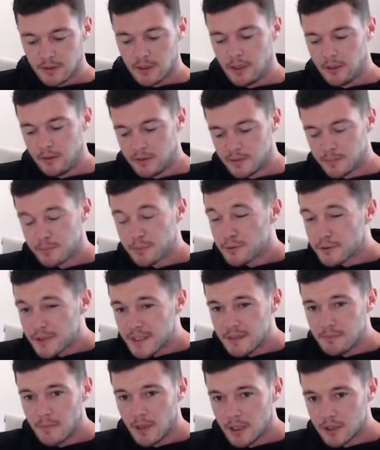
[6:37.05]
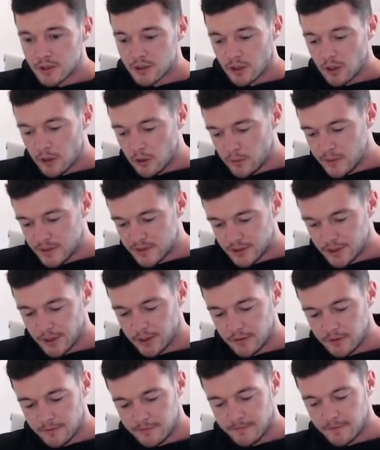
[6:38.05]
I would pretty much always
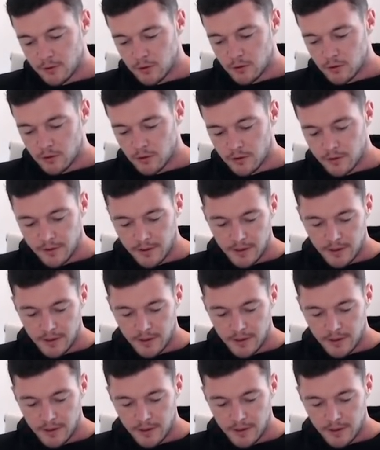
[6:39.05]
go for